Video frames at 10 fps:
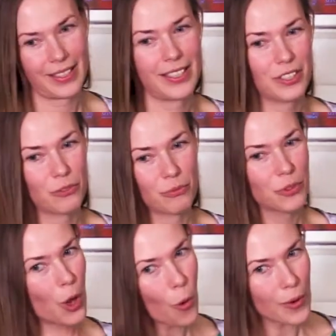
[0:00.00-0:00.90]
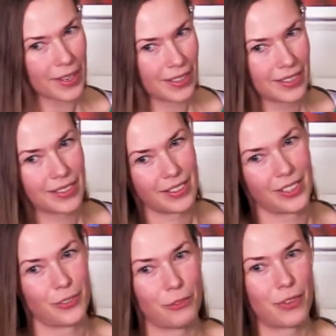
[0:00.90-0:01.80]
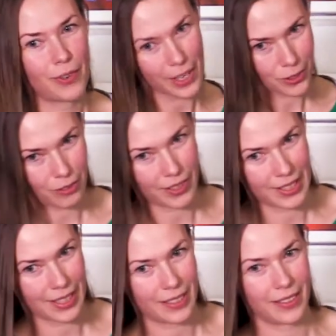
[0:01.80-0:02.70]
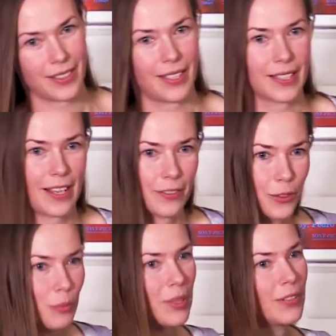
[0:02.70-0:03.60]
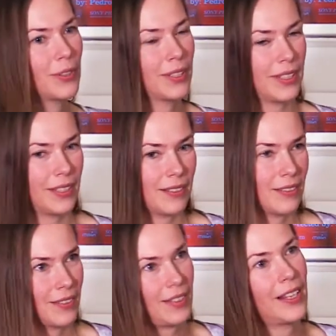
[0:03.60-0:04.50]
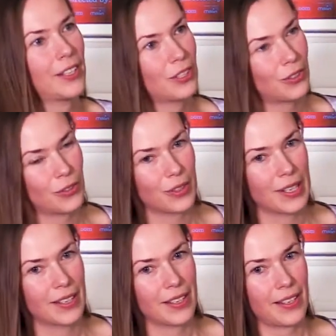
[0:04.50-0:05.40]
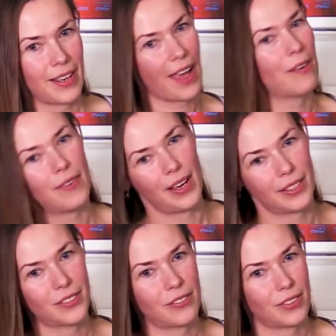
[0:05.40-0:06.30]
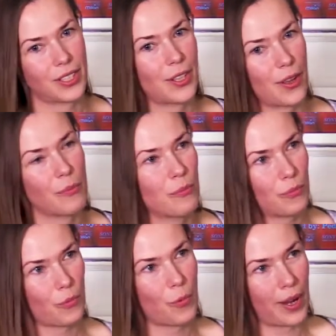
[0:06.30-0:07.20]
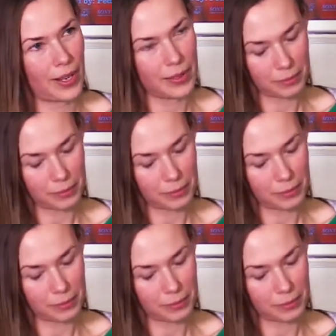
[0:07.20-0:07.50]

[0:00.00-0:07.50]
like knowing, you know, the rest of aesthetics, it's like would be really nice to have that the same way.